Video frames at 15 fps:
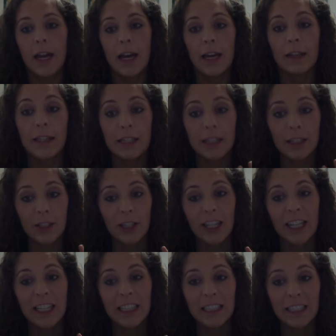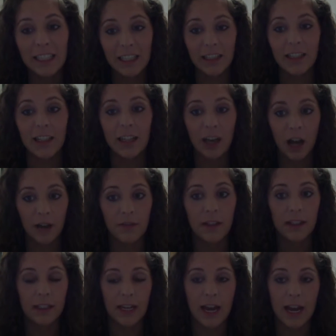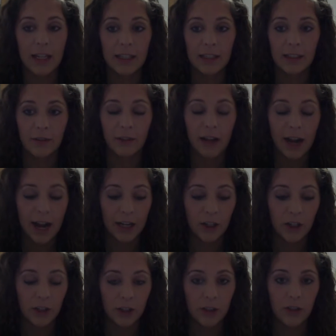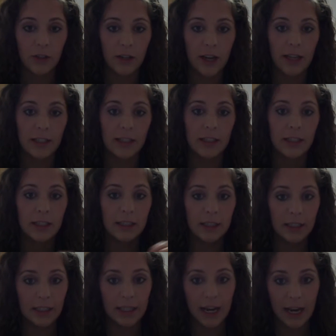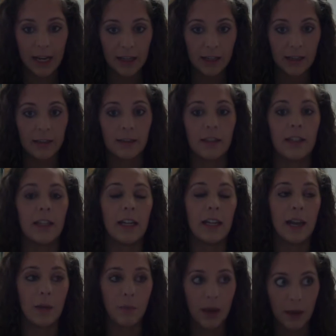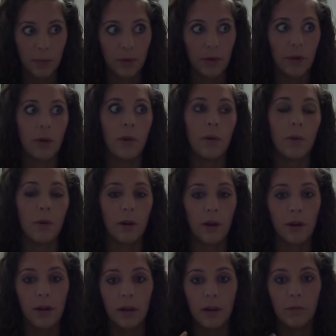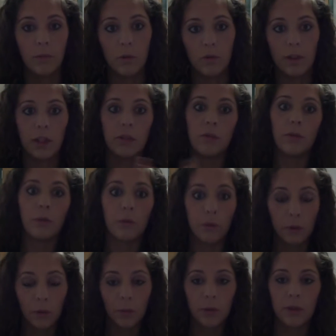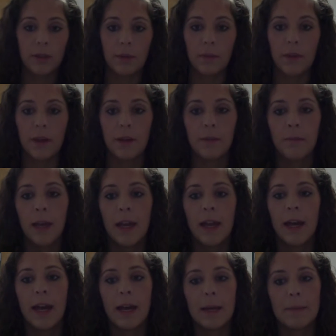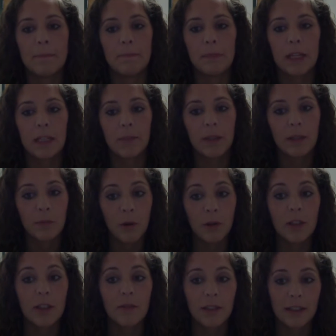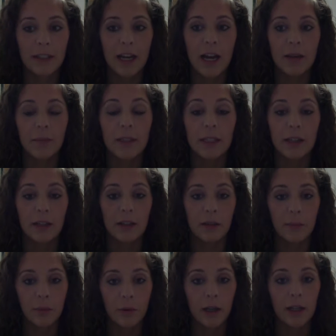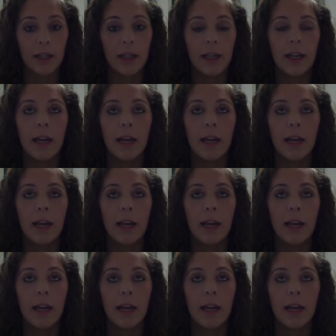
unless there's a clear and obvious task or action that Student X needs to take, like getting out paper or moving into a group or something, he spends most of his time staring at the board,